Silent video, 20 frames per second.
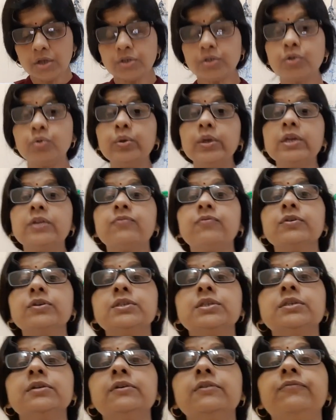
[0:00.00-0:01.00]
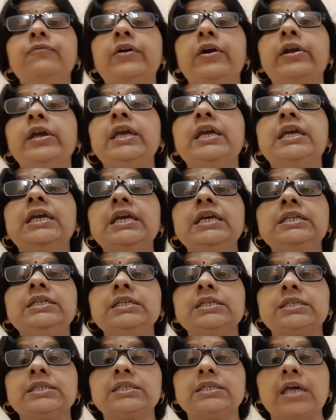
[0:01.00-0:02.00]
So it was a very
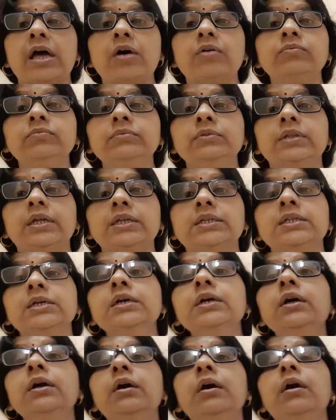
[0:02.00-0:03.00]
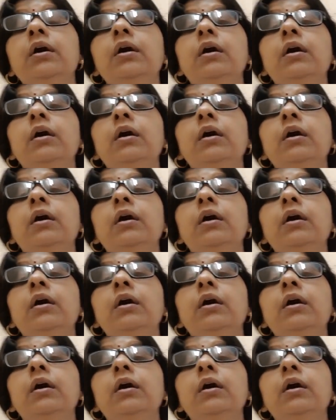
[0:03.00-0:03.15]
hideous sound that the